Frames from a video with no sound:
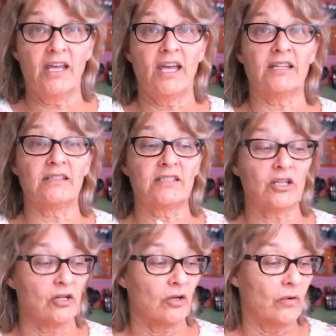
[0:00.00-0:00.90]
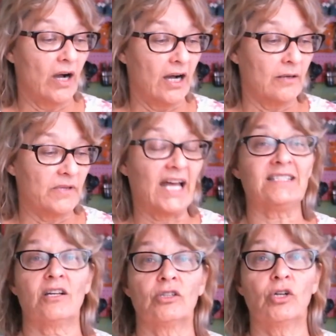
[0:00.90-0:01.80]
and so
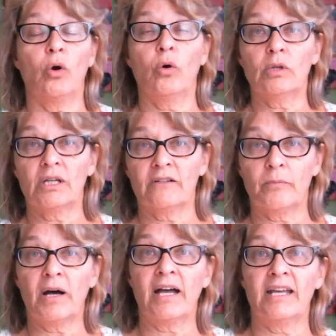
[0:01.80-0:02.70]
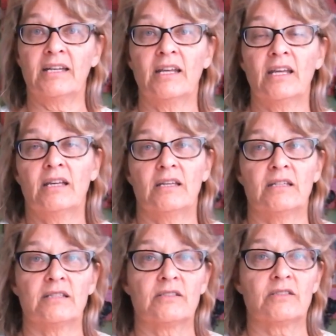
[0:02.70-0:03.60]
that's a goal of mine,
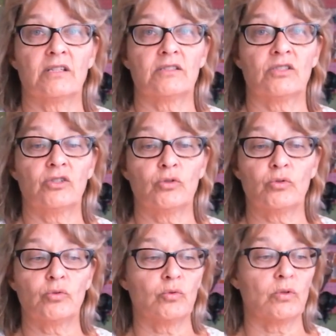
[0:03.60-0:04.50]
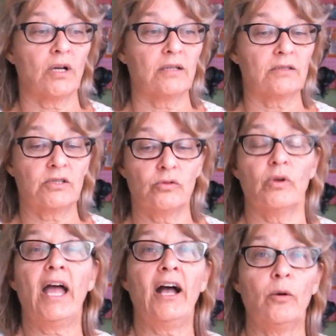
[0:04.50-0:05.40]
is to
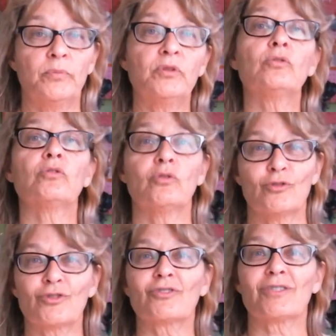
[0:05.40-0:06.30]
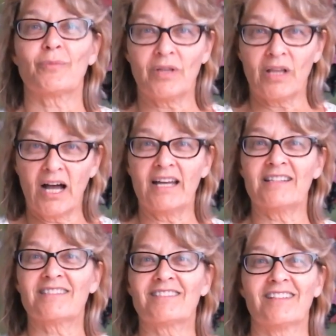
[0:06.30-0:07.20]
help you use your
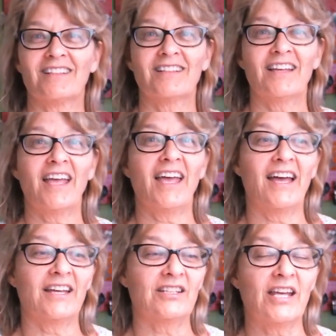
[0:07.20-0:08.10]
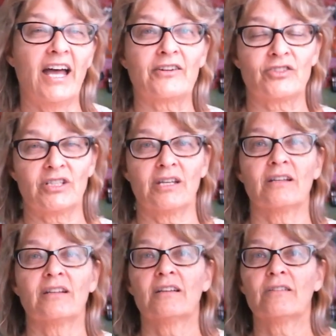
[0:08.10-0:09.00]
supplies and actually
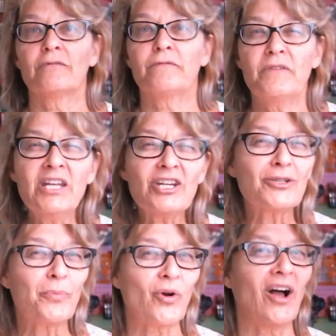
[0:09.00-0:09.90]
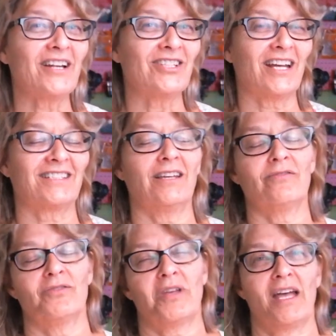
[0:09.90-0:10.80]
finish a project if
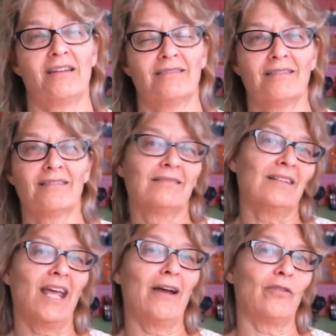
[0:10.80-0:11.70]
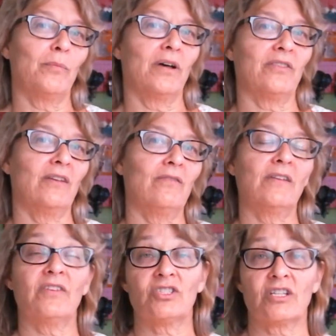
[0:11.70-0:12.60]
you can every month, even
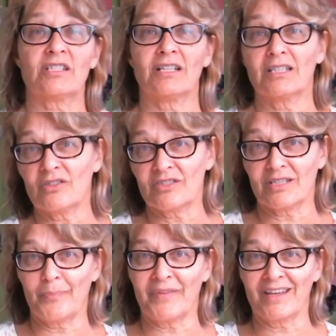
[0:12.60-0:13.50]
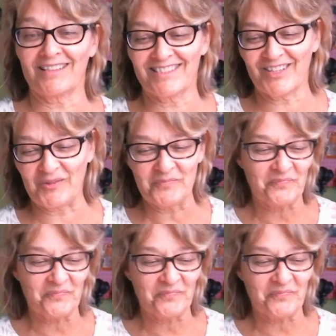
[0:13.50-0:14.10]
if it's just a little something. So